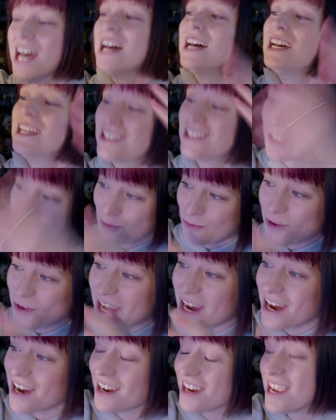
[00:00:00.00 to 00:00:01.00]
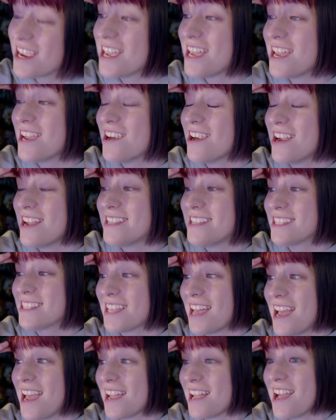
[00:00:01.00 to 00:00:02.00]
to where here it's
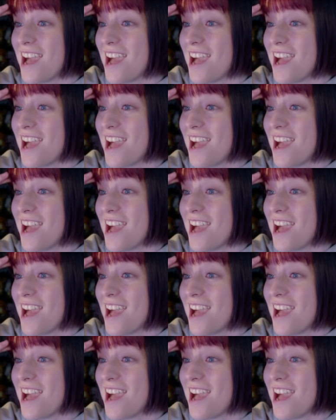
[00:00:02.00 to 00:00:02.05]
like,